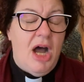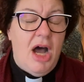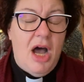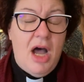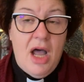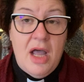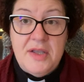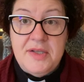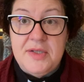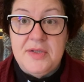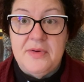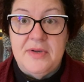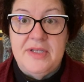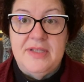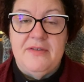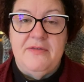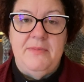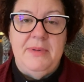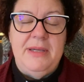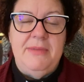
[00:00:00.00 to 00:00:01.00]
all
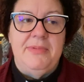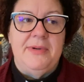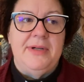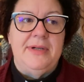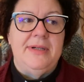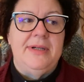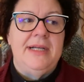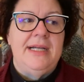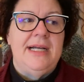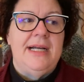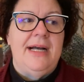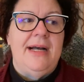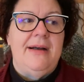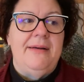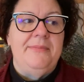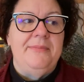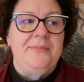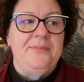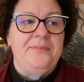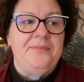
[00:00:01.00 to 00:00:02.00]
sorts of people.
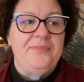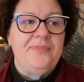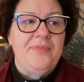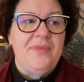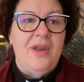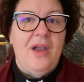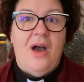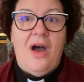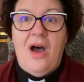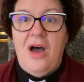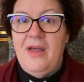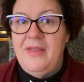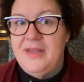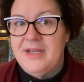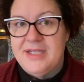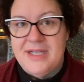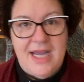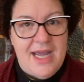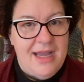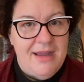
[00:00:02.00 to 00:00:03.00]
All the
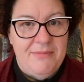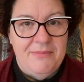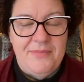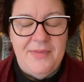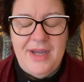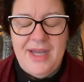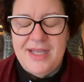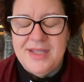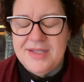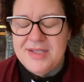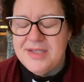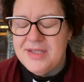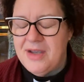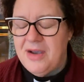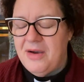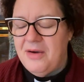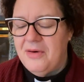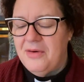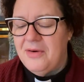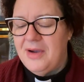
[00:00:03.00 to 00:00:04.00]
time. And
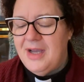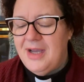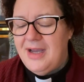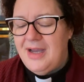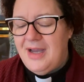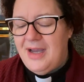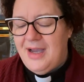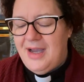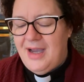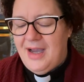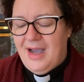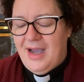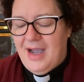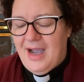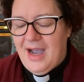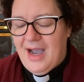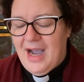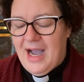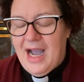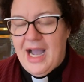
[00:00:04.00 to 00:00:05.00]
so
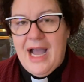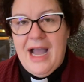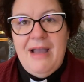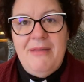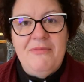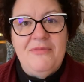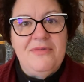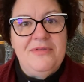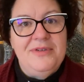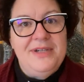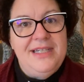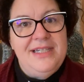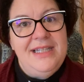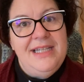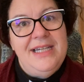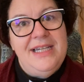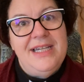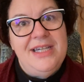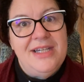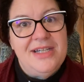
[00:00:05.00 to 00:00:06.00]
I'm
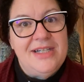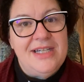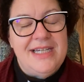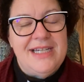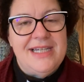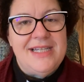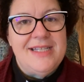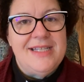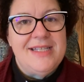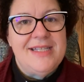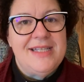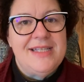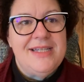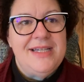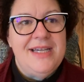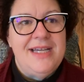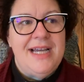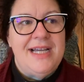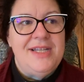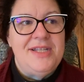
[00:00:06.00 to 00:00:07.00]
really curious
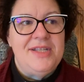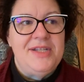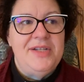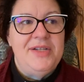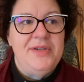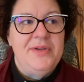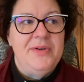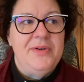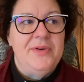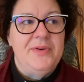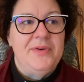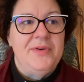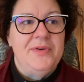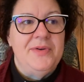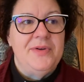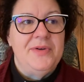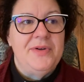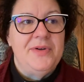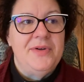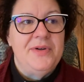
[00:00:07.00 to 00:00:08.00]
as
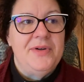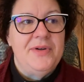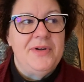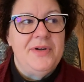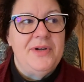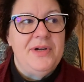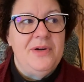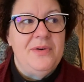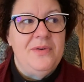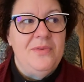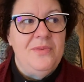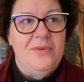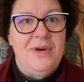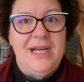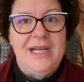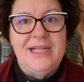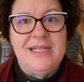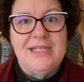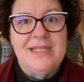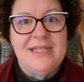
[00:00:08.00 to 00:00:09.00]
to
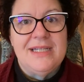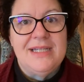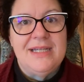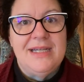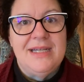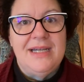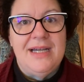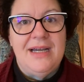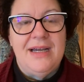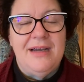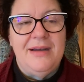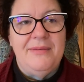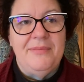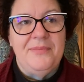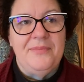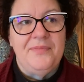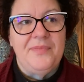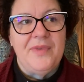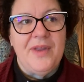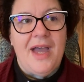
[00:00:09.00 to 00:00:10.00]
what
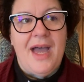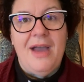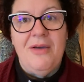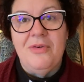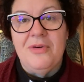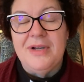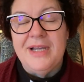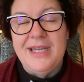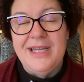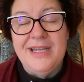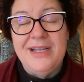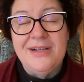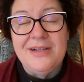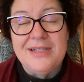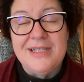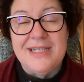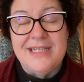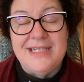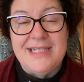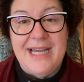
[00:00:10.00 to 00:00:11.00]
I will hear
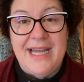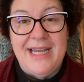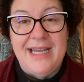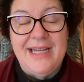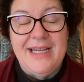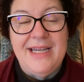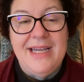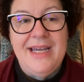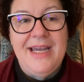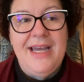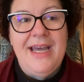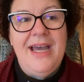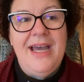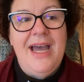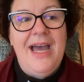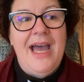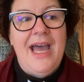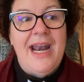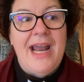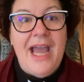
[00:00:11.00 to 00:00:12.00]
today.
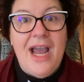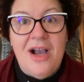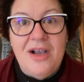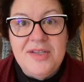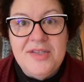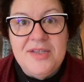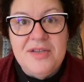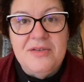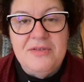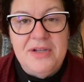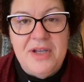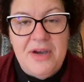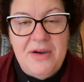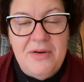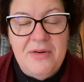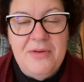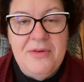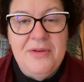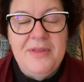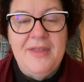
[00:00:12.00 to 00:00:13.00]
And I also
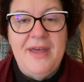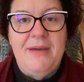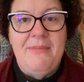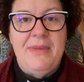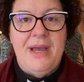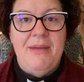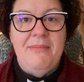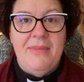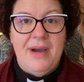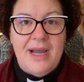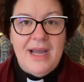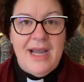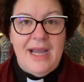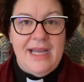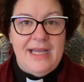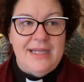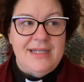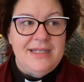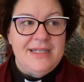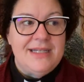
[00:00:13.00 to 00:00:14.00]
know that my
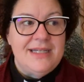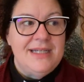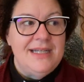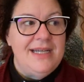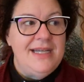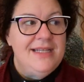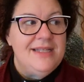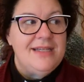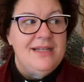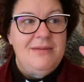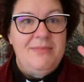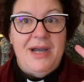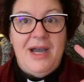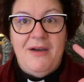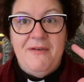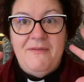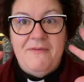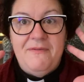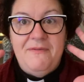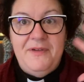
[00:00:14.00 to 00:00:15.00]
mind is in
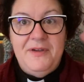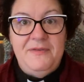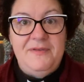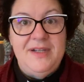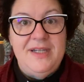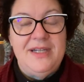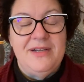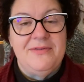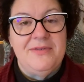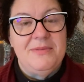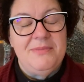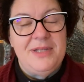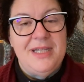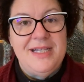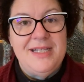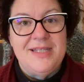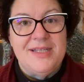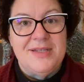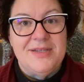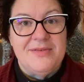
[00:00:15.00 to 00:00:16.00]
about 50 different
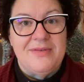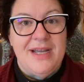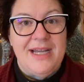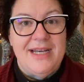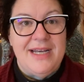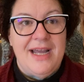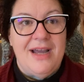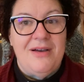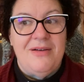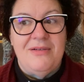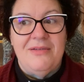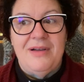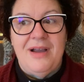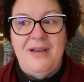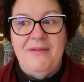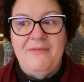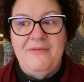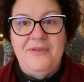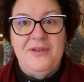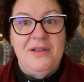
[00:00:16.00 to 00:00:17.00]
places right now.
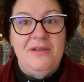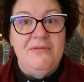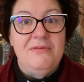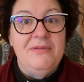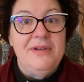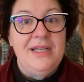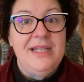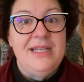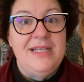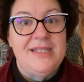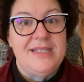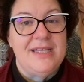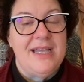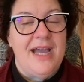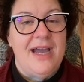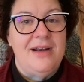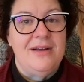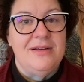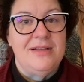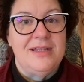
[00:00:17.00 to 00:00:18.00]
I'm feeling really
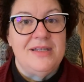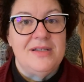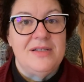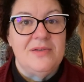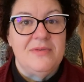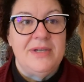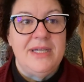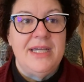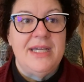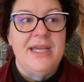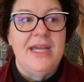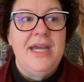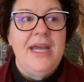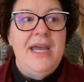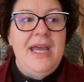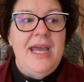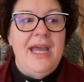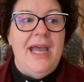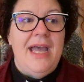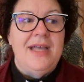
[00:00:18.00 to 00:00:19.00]
scattered this week.
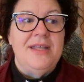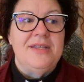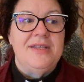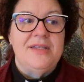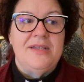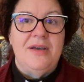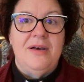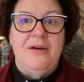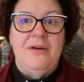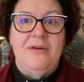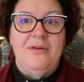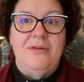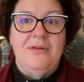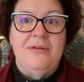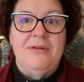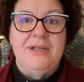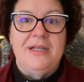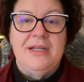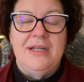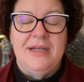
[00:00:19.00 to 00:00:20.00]
And
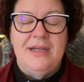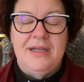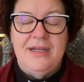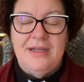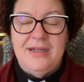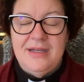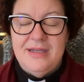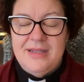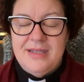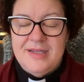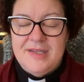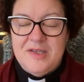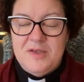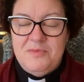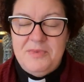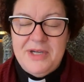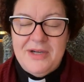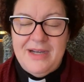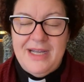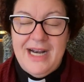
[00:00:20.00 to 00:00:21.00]
so the
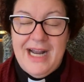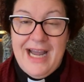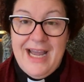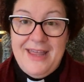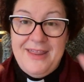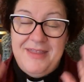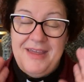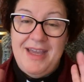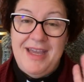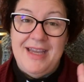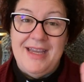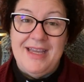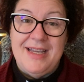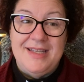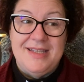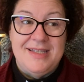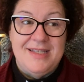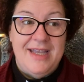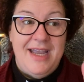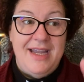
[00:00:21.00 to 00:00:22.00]
Spirit, I think,
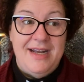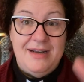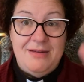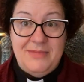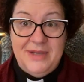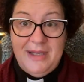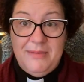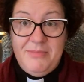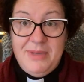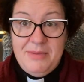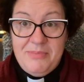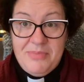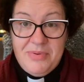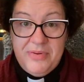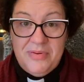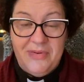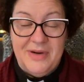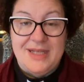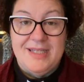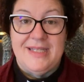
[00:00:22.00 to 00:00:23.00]
is saying to me, be
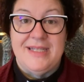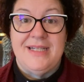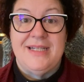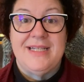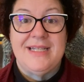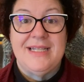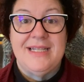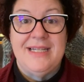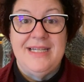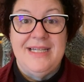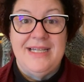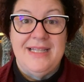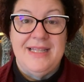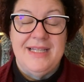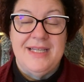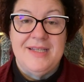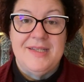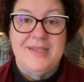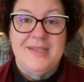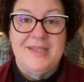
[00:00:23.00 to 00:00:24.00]
present in
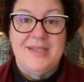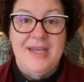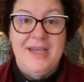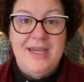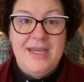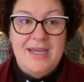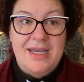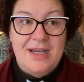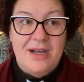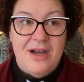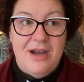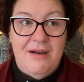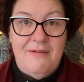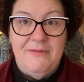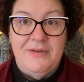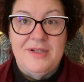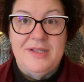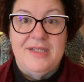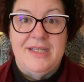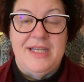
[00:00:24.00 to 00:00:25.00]
this
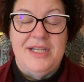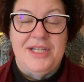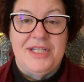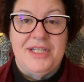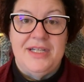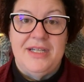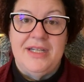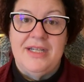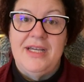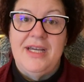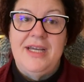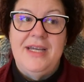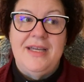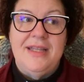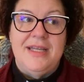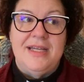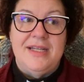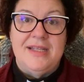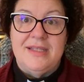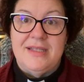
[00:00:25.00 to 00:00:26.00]
conversation
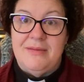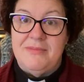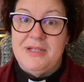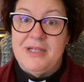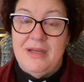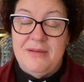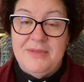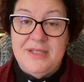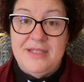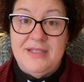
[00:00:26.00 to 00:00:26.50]
that is sometimes